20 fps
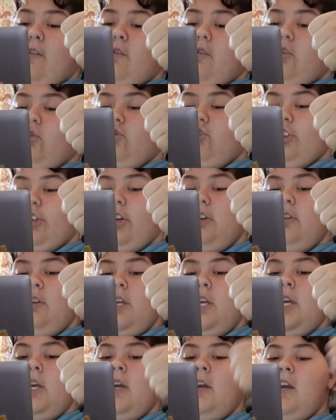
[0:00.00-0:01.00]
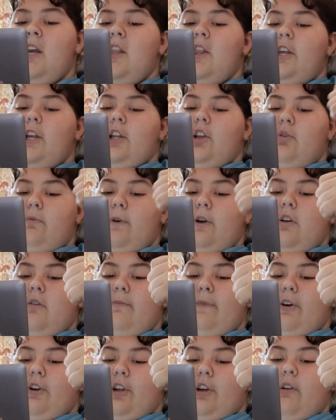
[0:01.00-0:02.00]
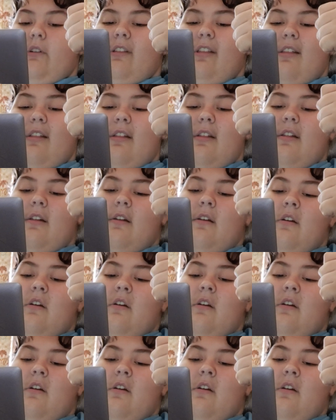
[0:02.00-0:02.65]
culture, they do wear kimonos.